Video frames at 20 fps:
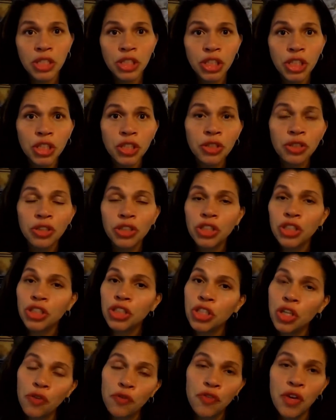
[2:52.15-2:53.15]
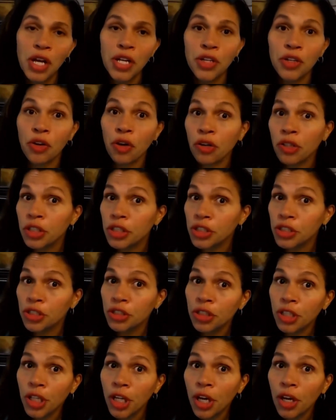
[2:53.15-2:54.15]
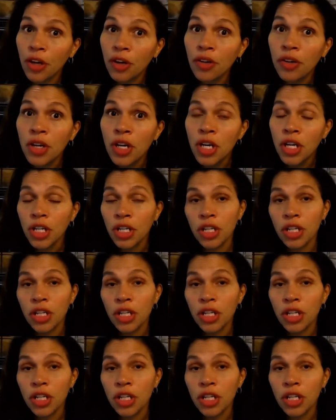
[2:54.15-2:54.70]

You go find an art studio.